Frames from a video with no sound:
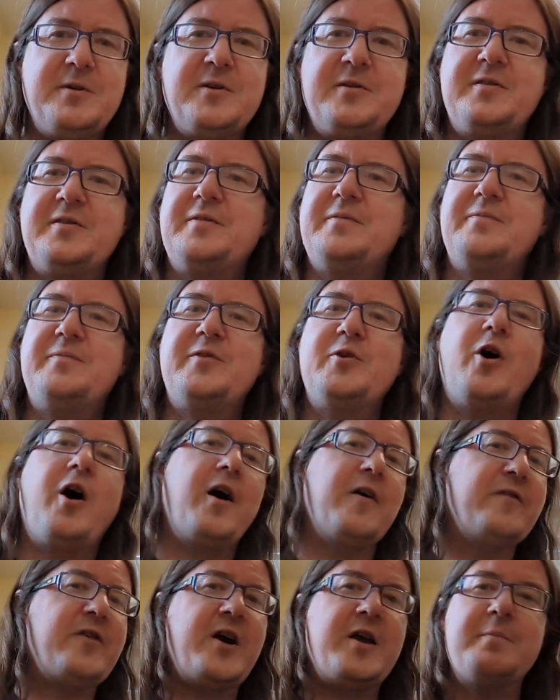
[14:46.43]
But there
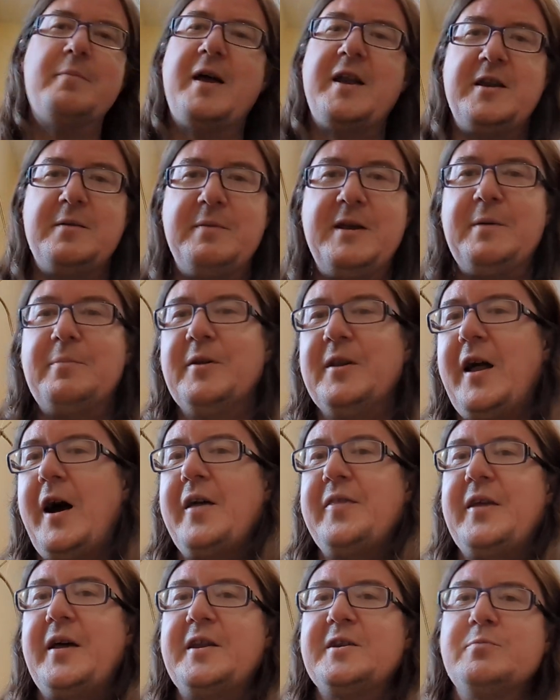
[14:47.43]
aren't very many people
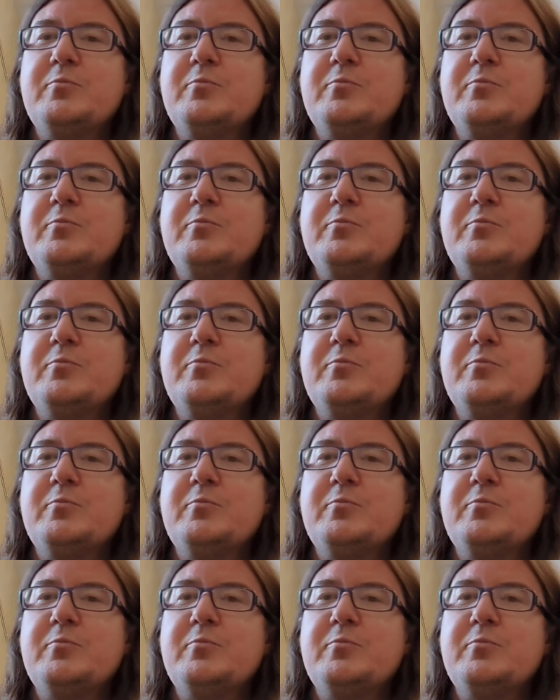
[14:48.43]
like that.